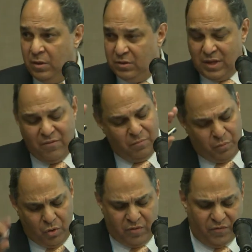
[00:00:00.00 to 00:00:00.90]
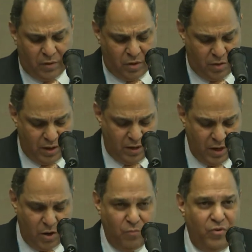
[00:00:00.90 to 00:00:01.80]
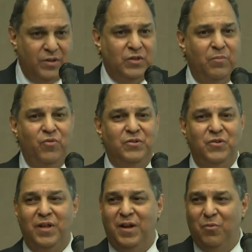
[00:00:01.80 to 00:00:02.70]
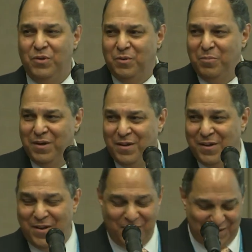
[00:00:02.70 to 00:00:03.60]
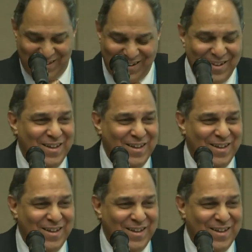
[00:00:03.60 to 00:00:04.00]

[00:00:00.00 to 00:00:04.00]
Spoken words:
7, beautiful. Okay, now I'm rich. I'm richer than I was a minute ago.